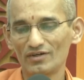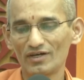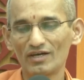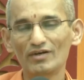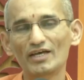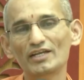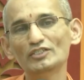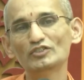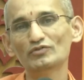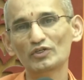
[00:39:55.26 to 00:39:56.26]
I will
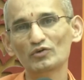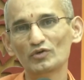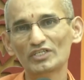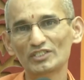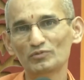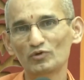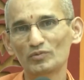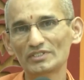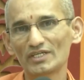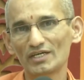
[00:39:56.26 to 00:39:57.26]
arrange for your worship, O
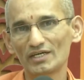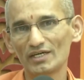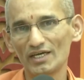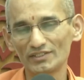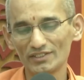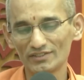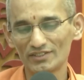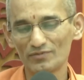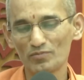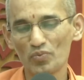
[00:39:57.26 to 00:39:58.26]
Mother
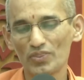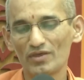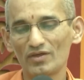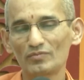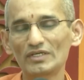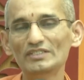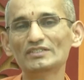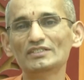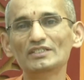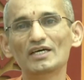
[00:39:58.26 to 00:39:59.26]
Ganges.
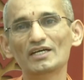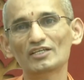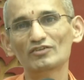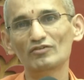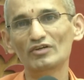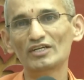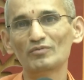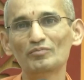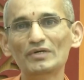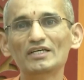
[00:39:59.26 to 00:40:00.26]
Please see that actually we will
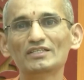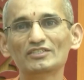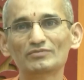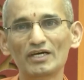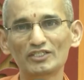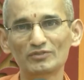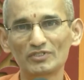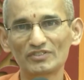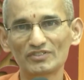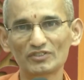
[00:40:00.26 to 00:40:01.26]
complete this
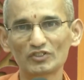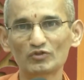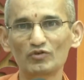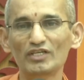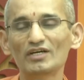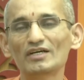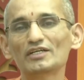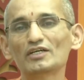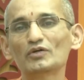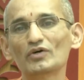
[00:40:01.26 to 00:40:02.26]
banishment successfully and
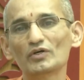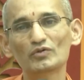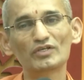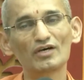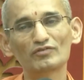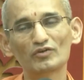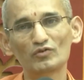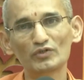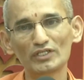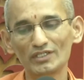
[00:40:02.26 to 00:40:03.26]
return to Ayodhya after
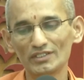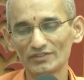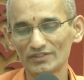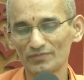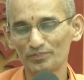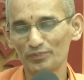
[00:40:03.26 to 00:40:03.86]
14 years.